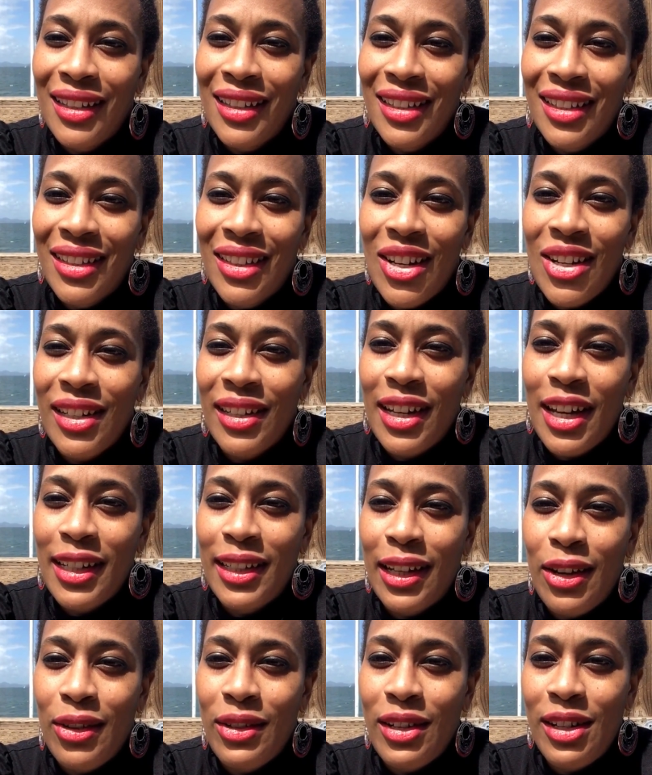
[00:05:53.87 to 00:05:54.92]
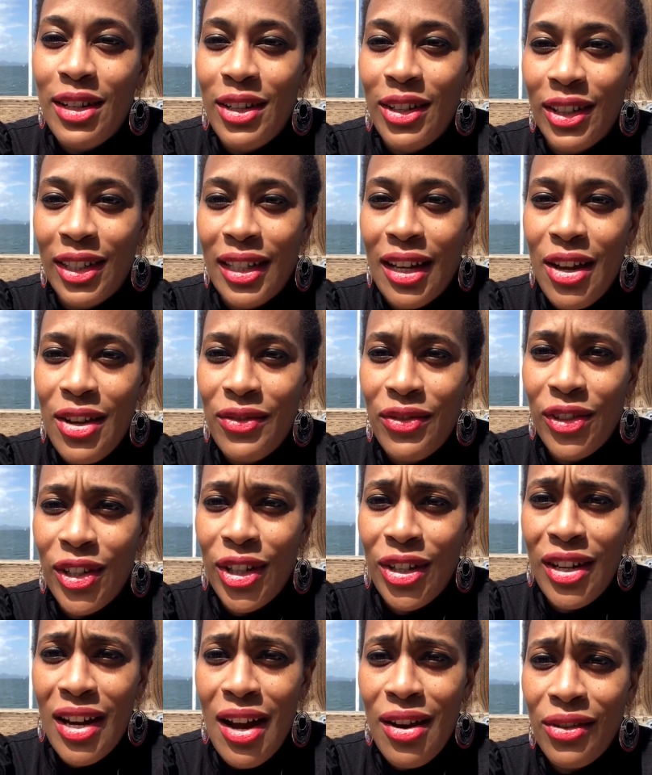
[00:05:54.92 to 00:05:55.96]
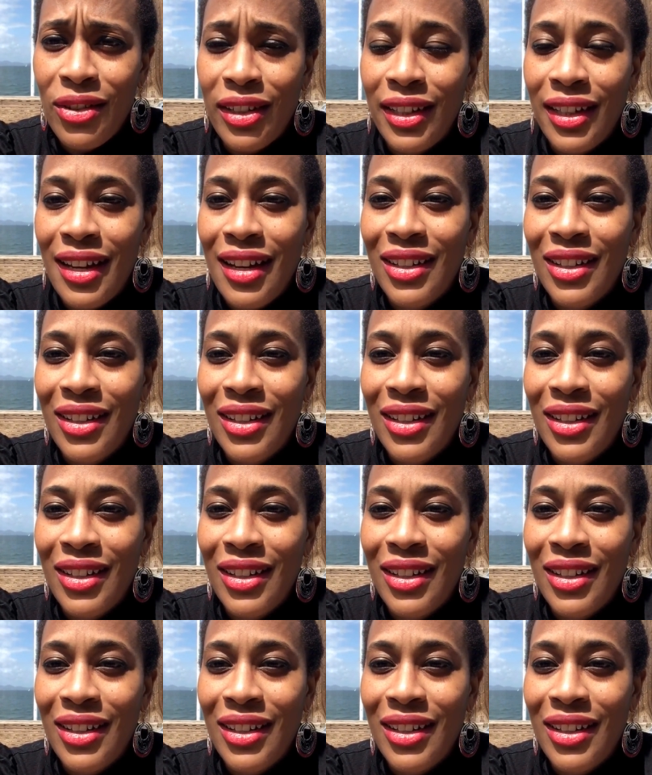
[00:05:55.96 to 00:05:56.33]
start to get down on yourself, or you're not really